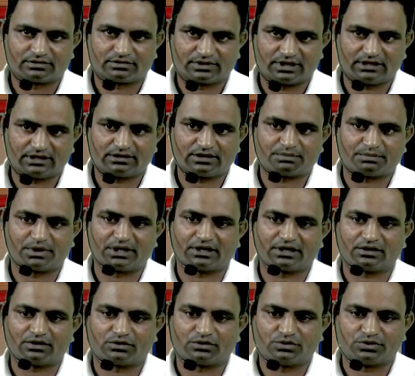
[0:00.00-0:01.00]
then the
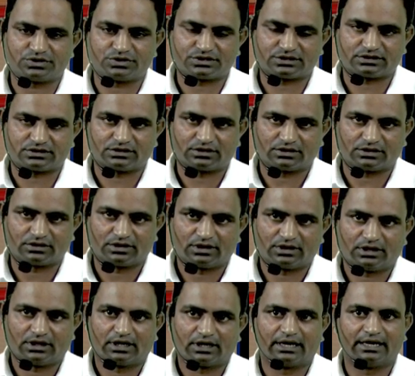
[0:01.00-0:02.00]
particular goods
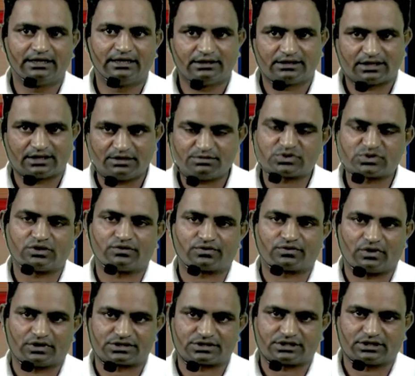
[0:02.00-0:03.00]
in terms of
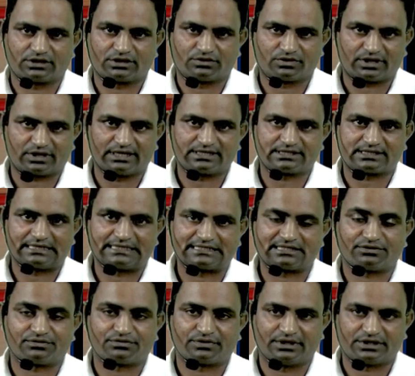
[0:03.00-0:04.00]
costing you can say it's
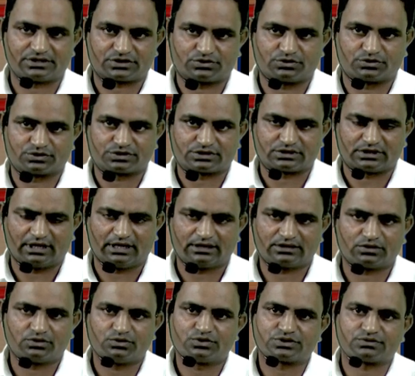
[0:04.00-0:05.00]
a finished goods and
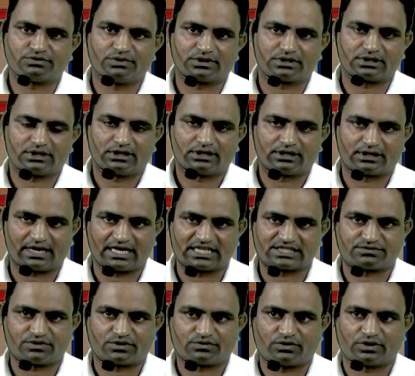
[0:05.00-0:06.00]
the goods will
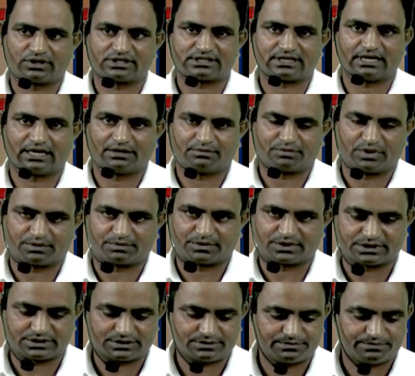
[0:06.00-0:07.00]
transfer for a selling
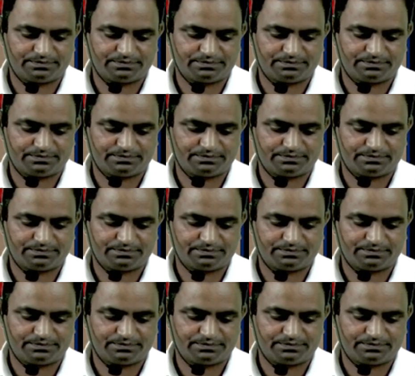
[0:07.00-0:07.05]
purpose